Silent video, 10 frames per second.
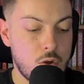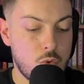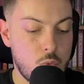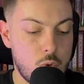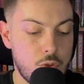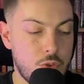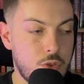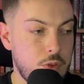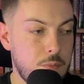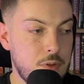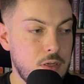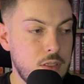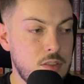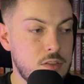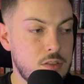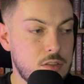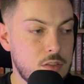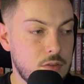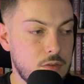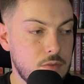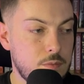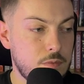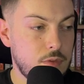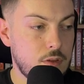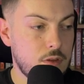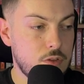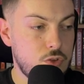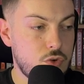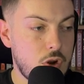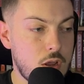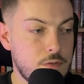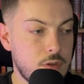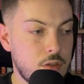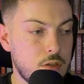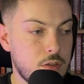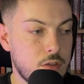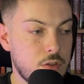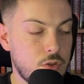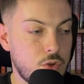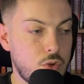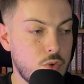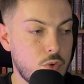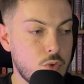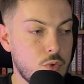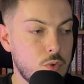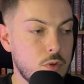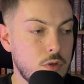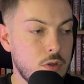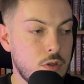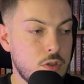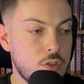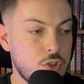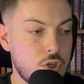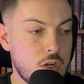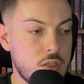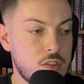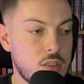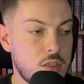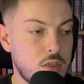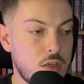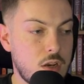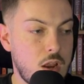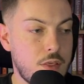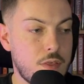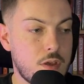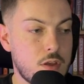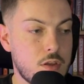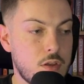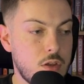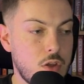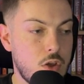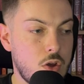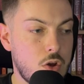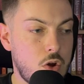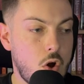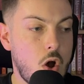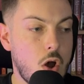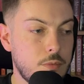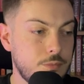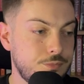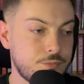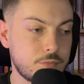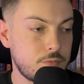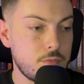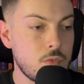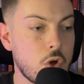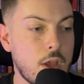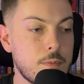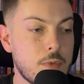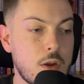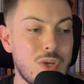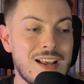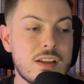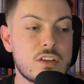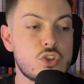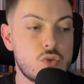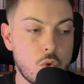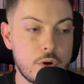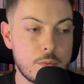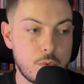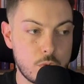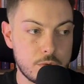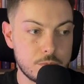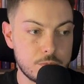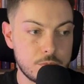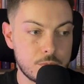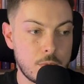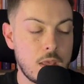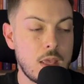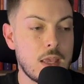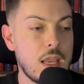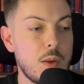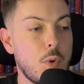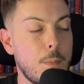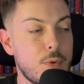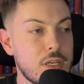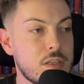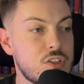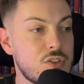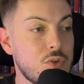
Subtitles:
with the police driving through, chasing another car. Okay, and we click storyboard. It will bring us to